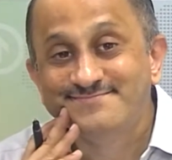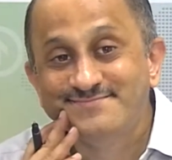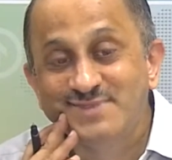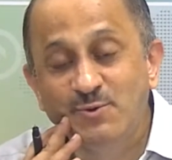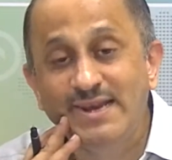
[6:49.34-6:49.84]

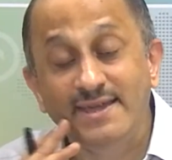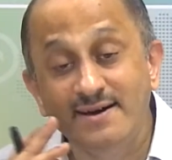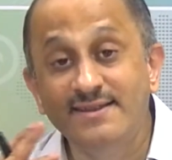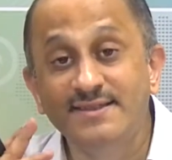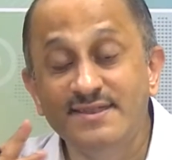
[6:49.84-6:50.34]
You will
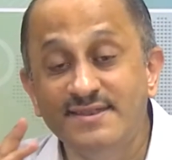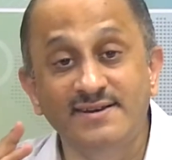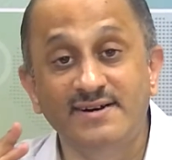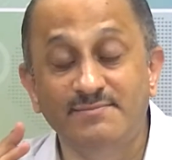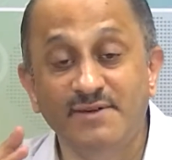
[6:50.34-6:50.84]
hear this
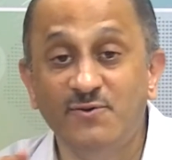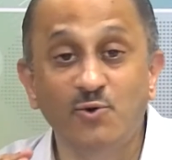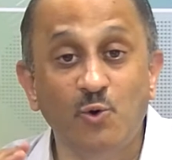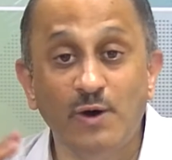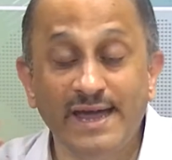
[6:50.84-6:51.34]
term if you
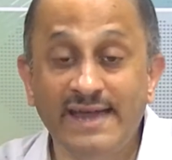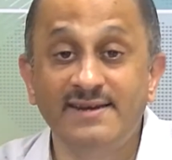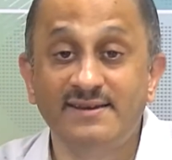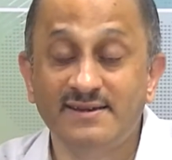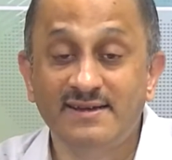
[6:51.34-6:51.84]
go ahead